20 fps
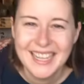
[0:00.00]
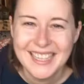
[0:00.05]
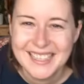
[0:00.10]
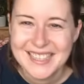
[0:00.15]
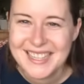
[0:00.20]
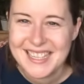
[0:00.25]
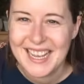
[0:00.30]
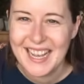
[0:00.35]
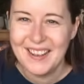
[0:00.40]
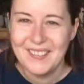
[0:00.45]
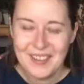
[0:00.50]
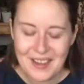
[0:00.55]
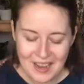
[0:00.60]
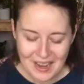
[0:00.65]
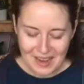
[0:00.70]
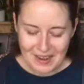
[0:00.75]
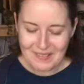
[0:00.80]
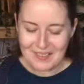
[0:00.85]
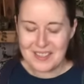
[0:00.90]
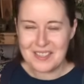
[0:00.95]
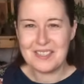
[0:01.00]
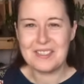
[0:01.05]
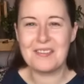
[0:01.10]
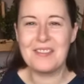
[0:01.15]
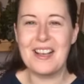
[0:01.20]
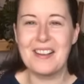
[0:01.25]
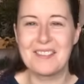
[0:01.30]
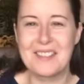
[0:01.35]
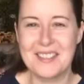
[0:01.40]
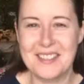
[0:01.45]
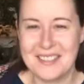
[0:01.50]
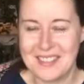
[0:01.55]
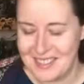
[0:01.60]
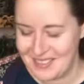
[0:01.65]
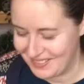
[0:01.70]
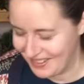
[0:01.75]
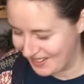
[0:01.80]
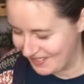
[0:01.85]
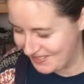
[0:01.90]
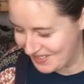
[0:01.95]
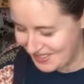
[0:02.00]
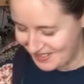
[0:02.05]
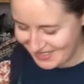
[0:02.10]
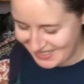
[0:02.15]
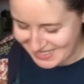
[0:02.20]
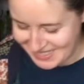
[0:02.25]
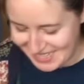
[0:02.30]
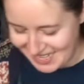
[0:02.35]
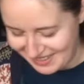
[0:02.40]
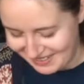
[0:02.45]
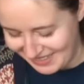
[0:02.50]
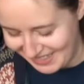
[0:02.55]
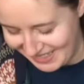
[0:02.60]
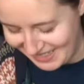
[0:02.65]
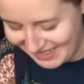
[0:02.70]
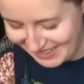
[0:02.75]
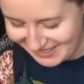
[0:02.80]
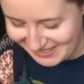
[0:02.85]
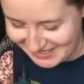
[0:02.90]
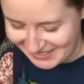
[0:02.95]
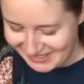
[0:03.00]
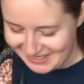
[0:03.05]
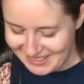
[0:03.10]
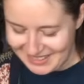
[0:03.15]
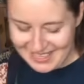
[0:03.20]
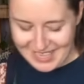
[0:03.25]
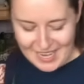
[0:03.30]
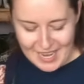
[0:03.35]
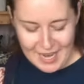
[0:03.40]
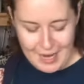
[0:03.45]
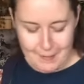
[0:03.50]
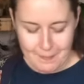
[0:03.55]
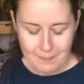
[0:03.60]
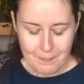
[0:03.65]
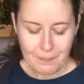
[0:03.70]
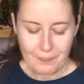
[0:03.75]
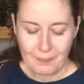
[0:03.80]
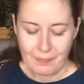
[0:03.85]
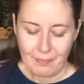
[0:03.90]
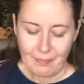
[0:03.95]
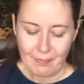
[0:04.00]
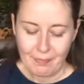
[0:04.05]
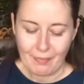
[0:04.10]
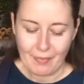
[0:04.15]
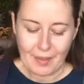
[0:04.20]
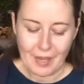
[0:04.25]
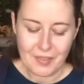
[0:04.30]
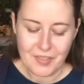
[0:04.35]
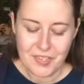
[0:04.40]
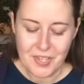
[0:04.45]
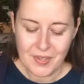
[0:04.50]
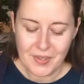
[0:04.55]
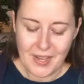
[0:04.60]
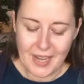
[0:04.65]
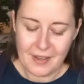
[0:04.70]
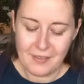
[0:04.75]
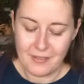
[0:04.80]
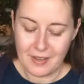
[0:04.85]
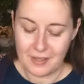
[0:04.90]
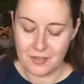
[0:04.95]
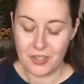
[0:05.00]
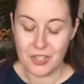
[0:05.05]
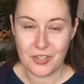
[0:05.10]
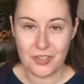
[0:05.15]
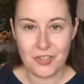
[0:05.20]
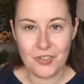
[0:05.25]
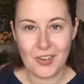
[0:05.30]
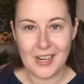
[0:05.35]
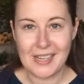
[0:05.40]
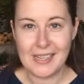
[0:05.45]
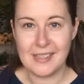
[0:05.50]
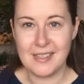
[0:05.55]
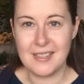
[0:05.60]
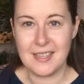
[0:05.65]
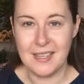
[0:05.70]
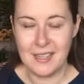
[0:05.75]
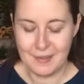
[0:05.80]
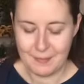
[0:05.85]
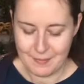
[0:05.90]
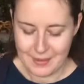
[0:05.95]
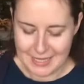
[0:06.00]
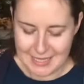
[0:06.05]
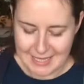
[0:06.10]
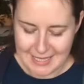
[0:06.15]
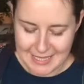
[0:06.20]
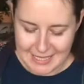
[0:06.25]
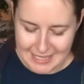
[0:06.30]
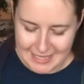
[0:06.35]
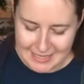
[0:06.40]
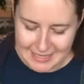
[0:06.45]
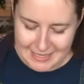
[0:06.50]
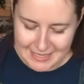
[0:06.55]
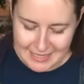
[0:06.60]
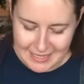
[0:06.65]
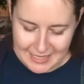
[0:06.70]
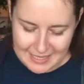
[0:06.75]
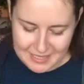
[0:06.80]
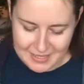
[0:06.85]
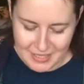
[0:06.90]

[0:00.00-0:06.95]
But, um, I want you to be able to see what I'm doing down here. Um, So I've just drained my seeds.